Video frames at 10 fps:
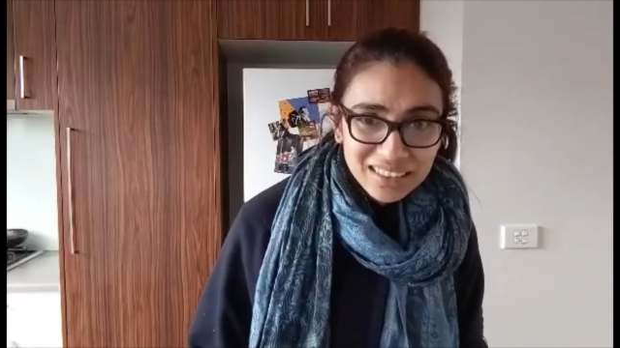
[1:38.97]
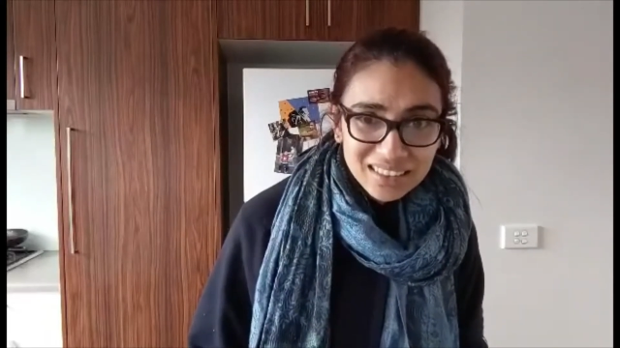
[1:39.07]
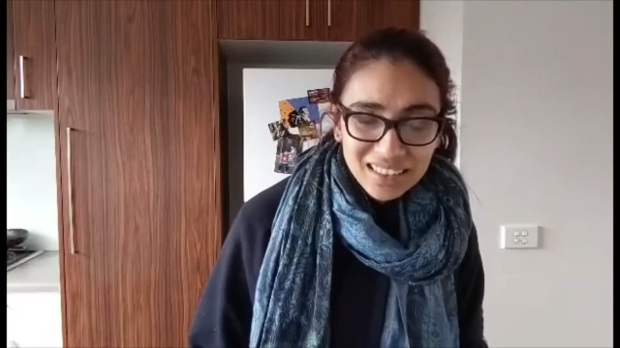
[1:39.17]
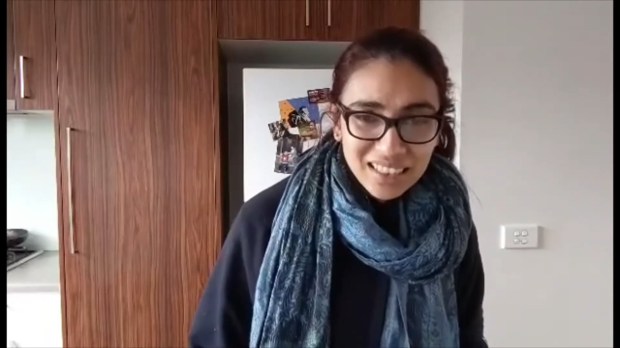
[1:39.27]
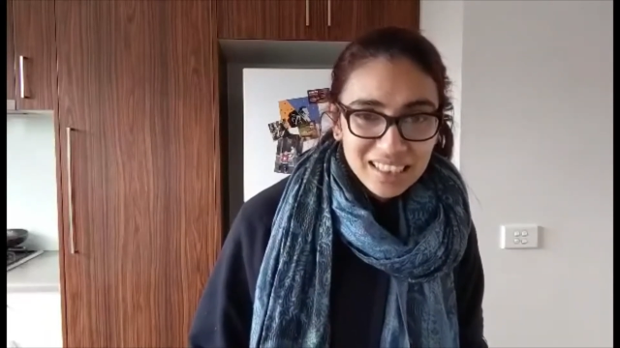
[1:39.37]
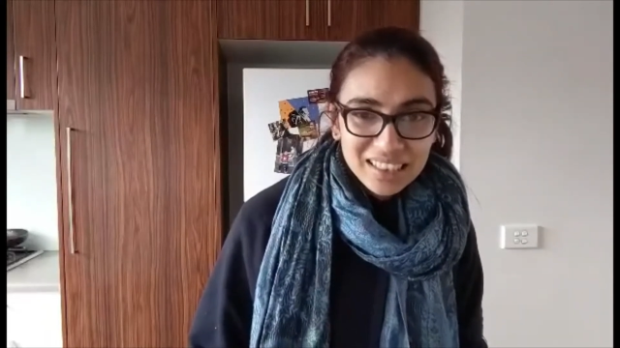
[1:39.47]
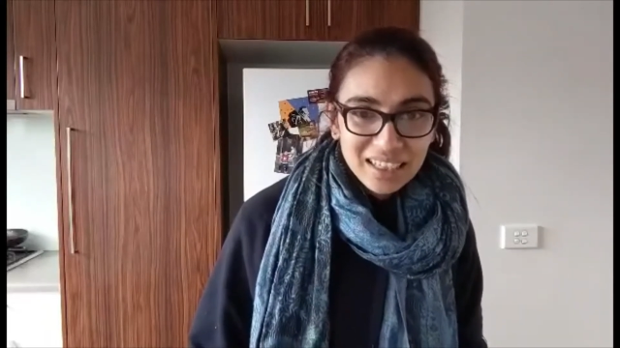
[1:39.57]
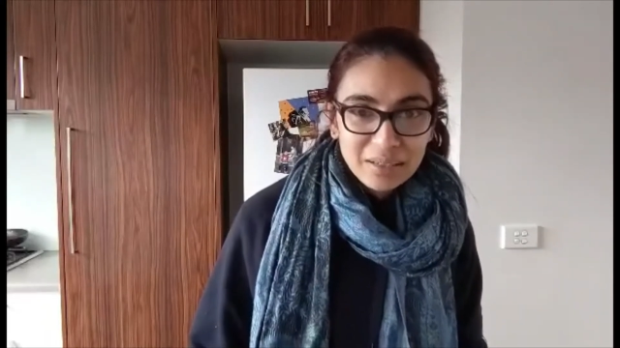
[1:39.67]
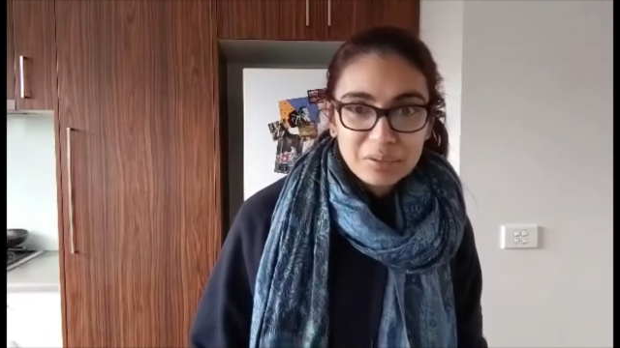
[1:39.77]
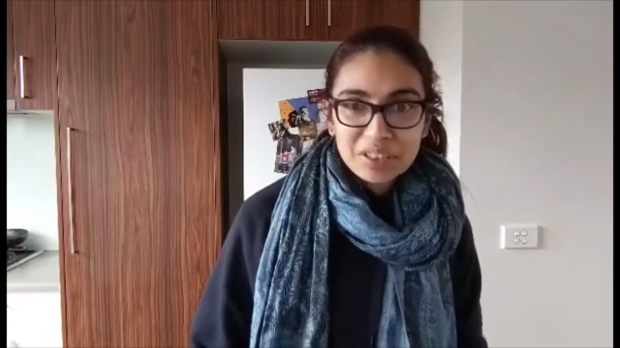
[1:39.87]
Like,
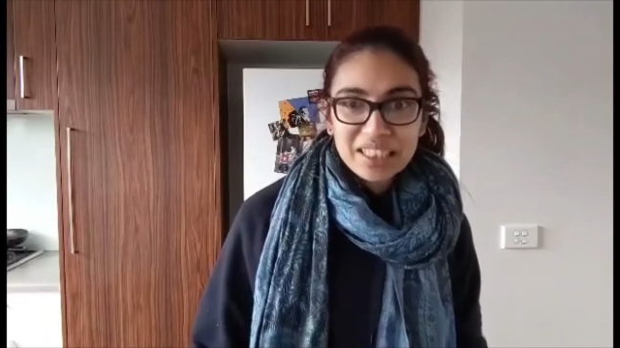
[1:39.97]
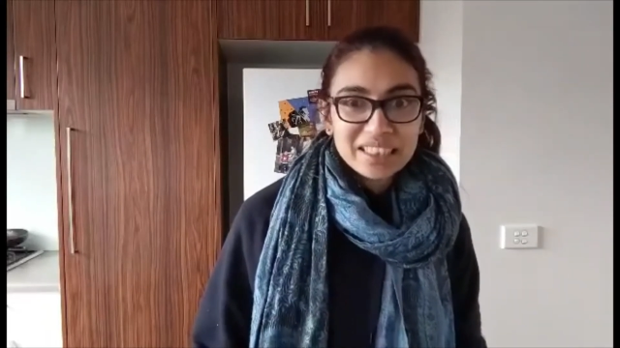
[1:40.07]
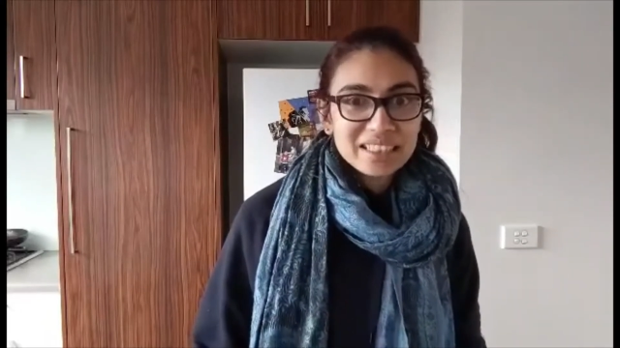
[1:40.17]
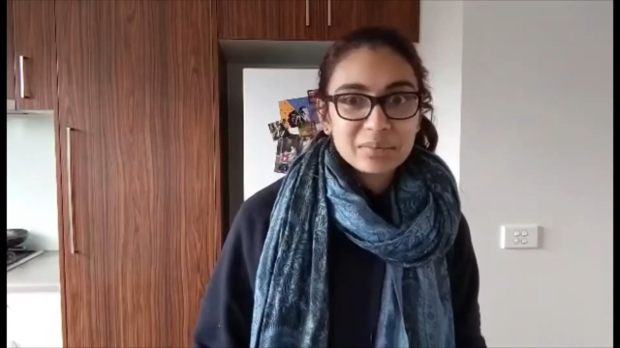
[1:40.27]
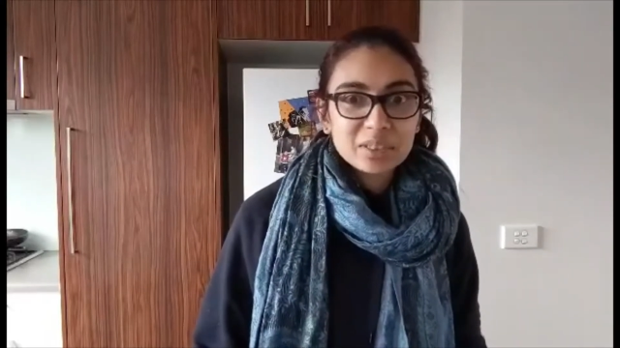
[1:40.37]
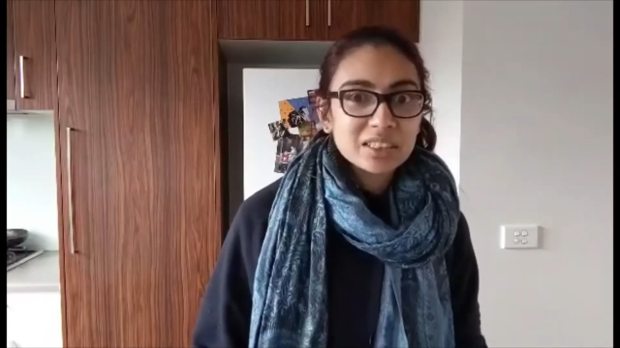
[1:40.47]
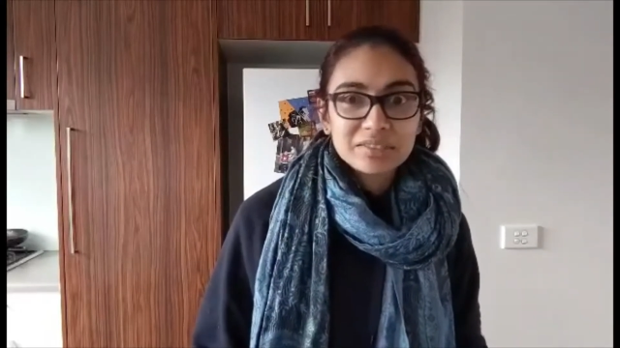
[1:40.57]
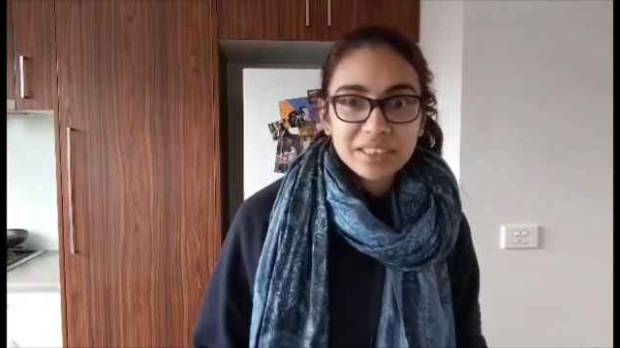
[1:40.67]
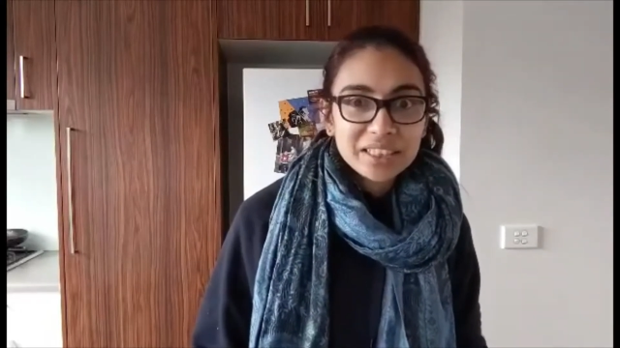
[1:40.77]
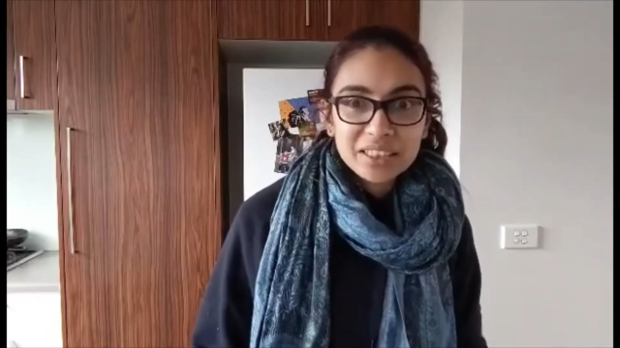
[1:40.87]
I want to hit some
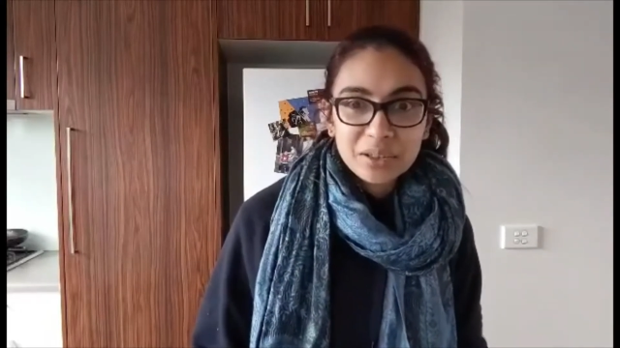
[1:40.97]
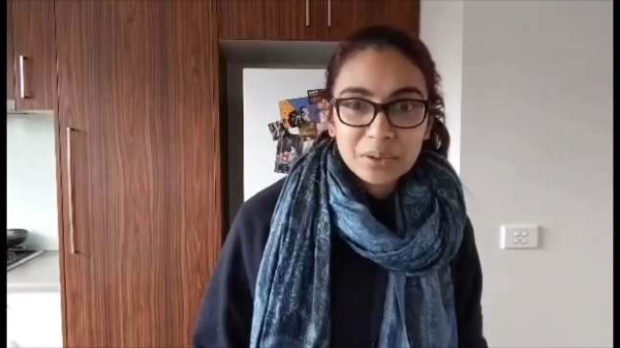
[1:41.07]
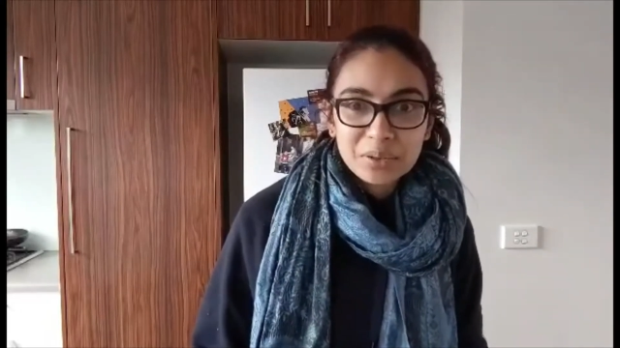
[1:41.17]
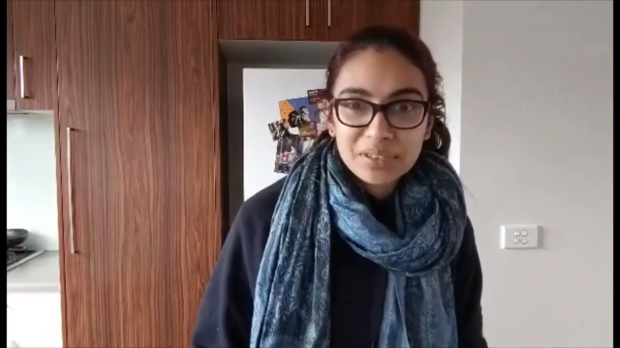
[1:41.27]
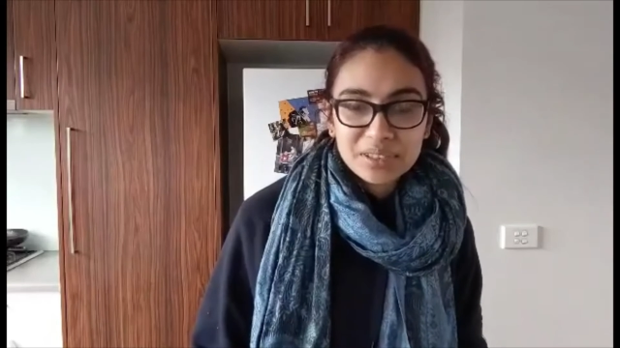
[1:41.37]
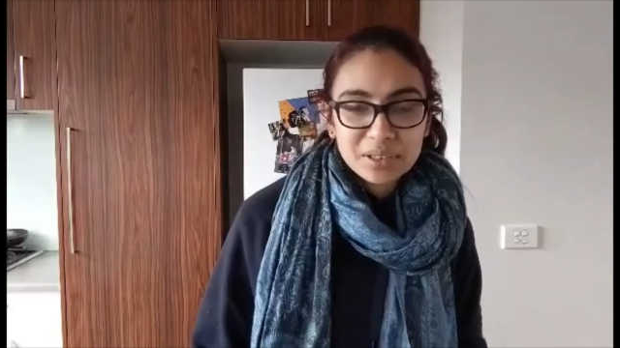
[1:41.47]
career goals,